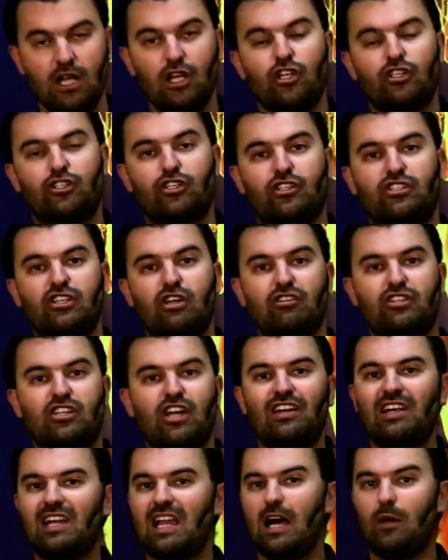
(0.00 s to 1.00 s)
So
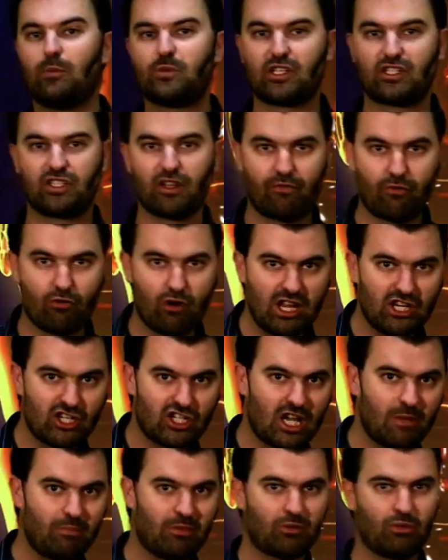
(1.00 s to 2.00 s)
serotonin helps us
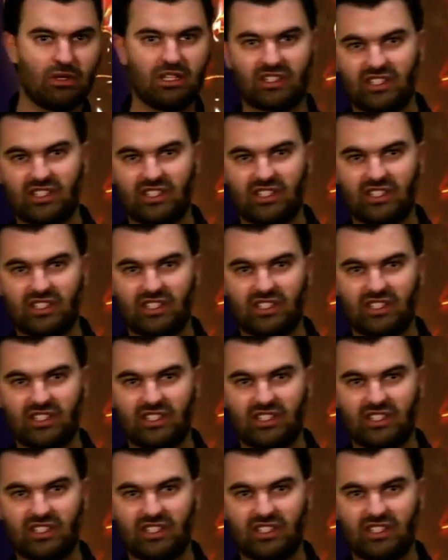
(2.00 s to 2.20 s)
differentiate between